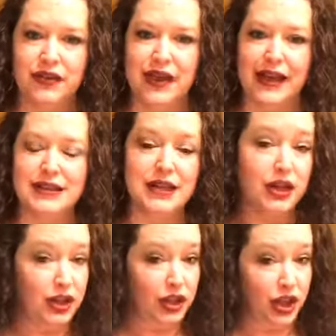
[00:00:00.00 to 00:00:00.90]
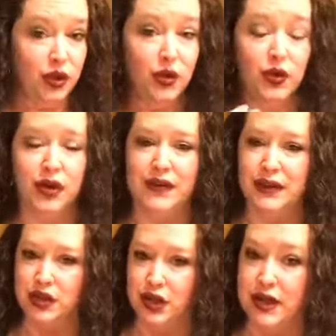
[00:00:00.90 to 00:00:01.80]
that's you, or if
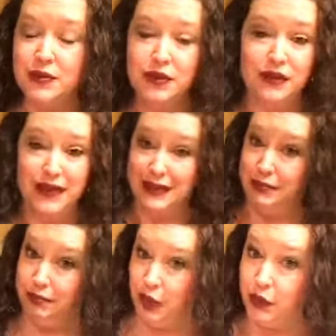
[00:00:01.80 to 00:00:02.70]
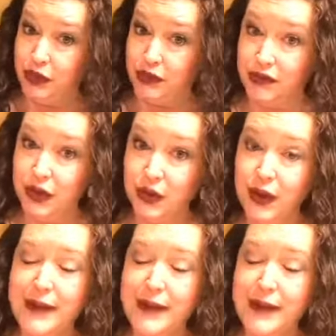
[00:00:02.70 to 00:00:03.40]
that's your husband, or if that's both of you,